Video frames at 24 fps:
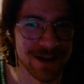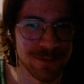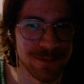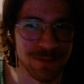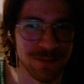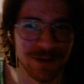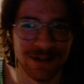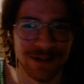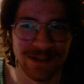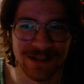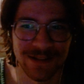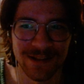
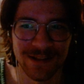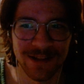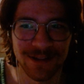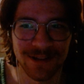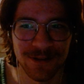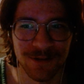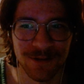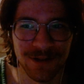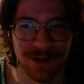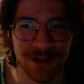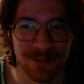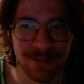Isn't that
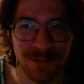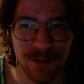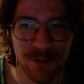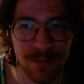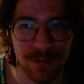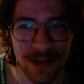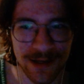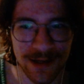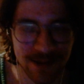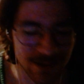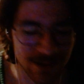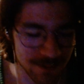their name, the
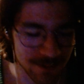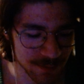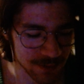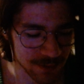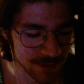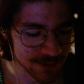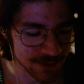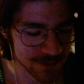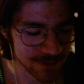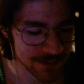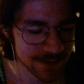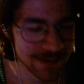Black
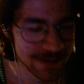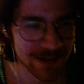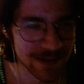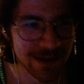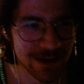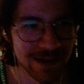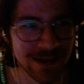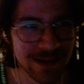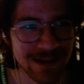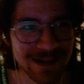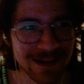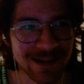Templars?
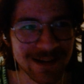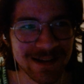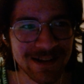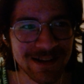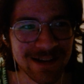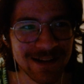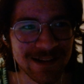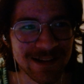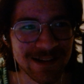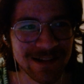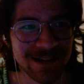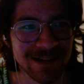
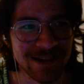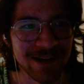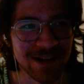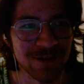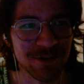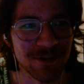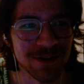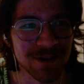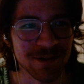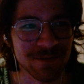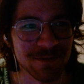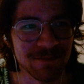
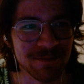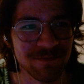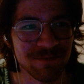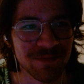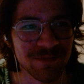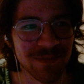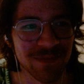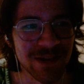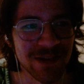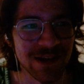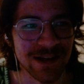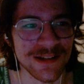
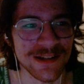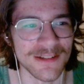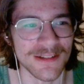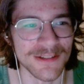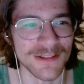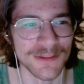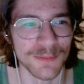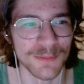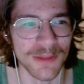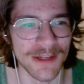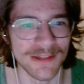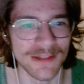Yeah, it is
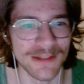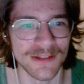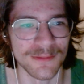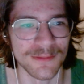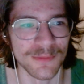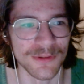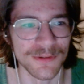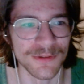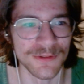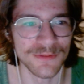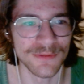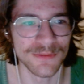Black
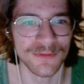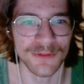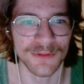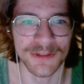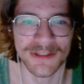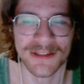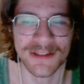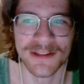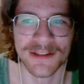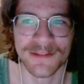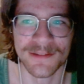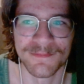Templars
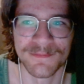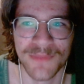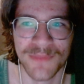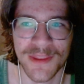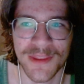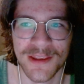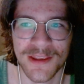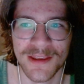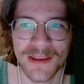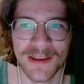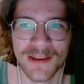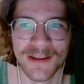40k.
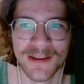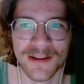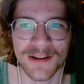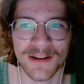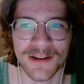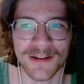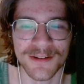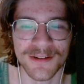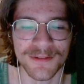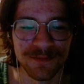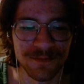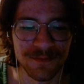
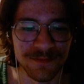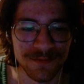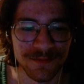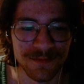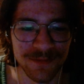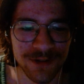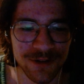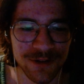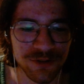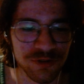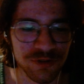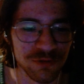
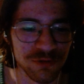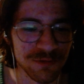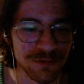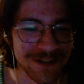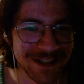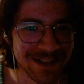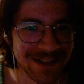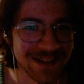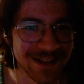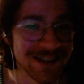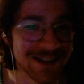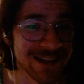
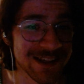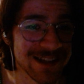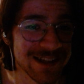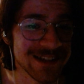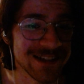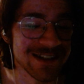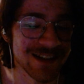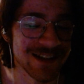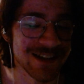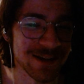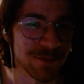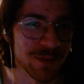Krieg
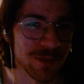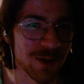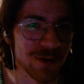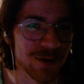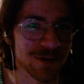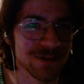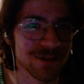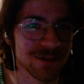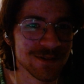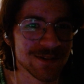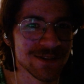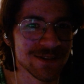and
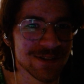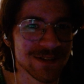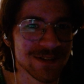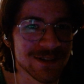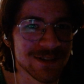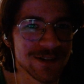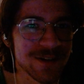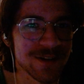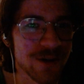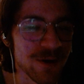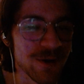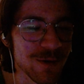Templars
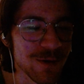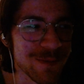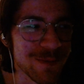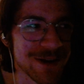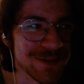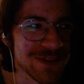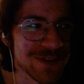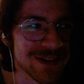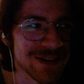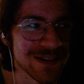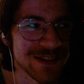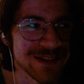are about
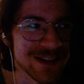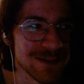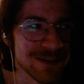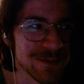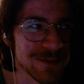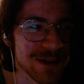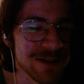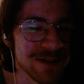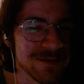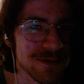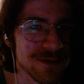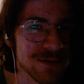the same
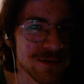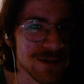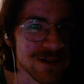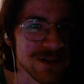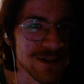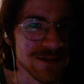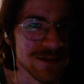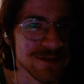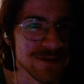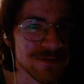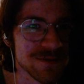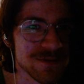level
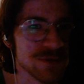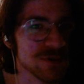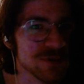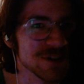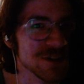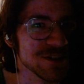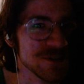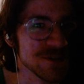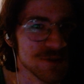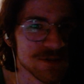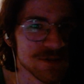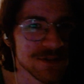of
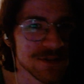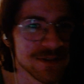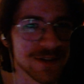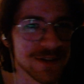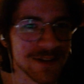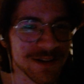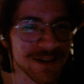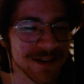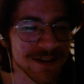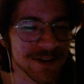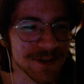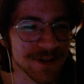cringe.
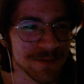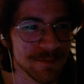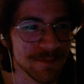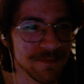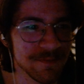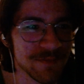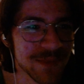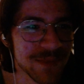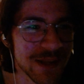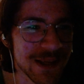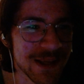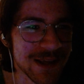Now
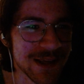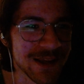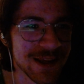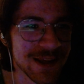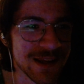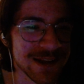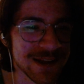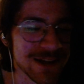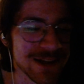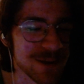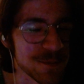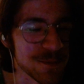
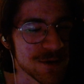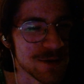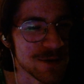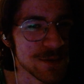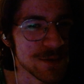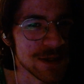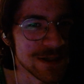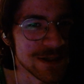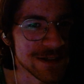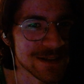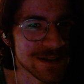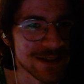I'm gonna be
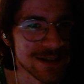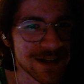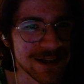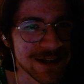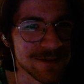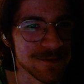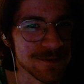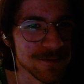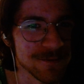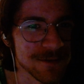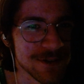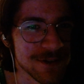honest, I
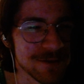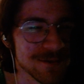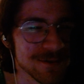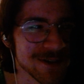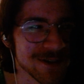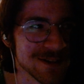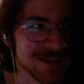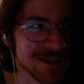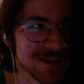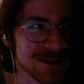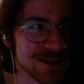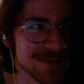haven't really read
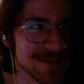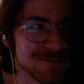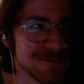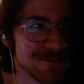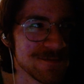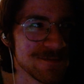into